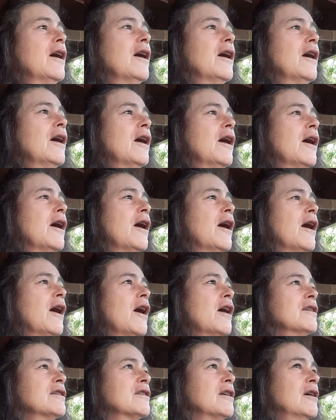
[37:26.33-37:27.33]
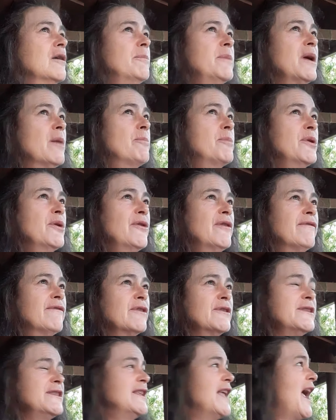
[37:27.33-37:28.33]
Oh, it's going to be a
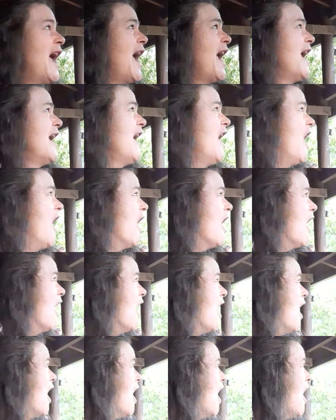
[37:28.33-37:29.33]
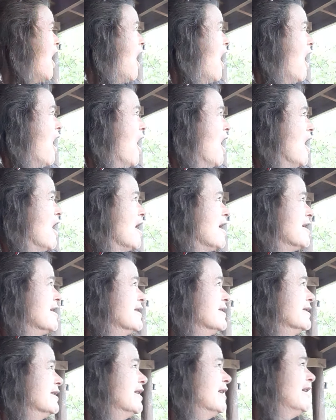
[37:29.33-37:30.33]
beautiful day.
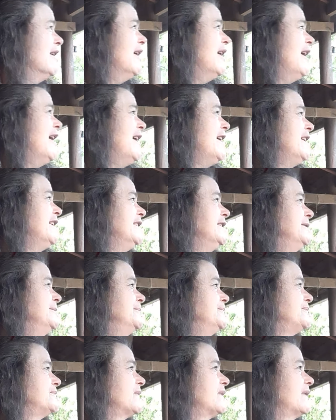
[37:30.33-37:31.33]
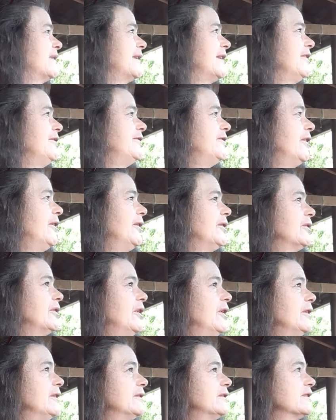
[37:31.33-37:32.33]
Oh, the fall
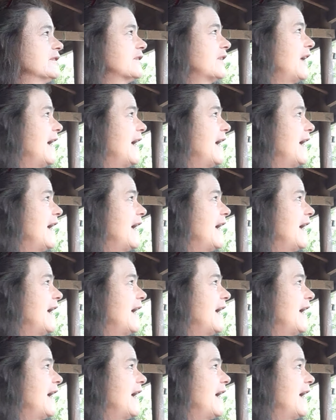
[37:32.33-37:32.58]
colors are